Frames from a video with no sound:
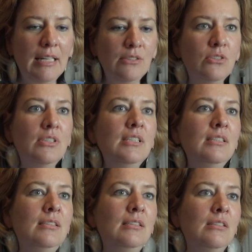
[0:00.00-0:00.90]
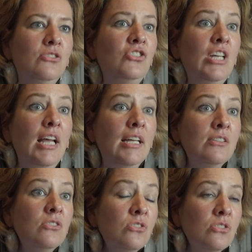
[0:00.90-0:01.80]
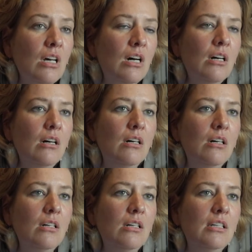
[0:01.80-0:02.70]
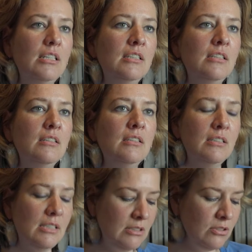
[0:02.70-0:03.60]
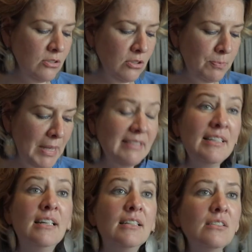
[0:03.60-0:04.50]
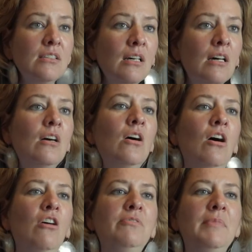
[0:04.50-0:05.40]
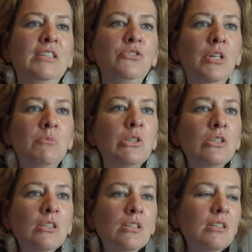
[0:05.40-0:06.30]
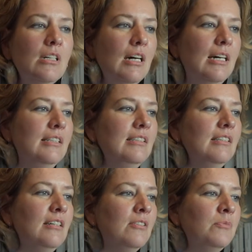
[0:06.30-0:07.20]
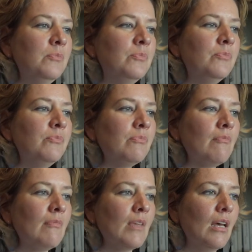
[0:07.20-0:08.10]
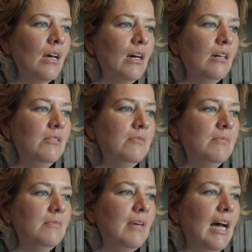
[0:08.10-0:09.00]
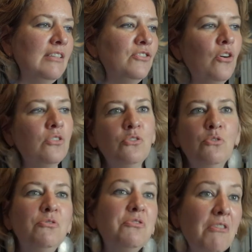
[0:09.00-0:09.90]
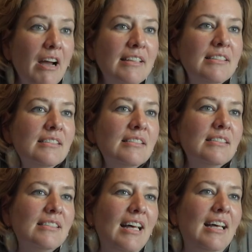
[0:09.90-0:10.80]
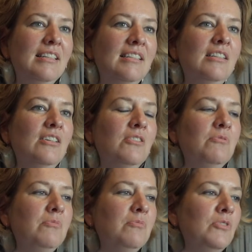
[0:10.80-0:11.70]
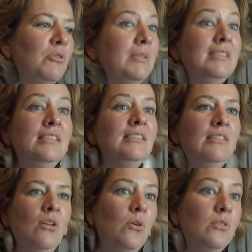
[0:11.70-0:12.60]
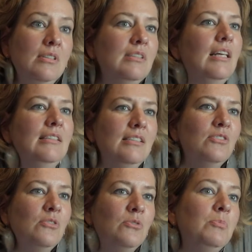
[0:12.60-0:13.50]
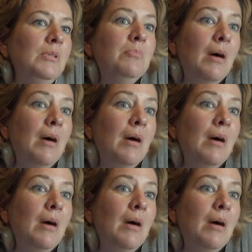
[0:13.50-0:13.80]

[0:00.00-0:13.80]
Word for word: I noticed a change uh, in, in the pattern of my tremor, and um, um, I talked to friends, and um, nobody thought that it could be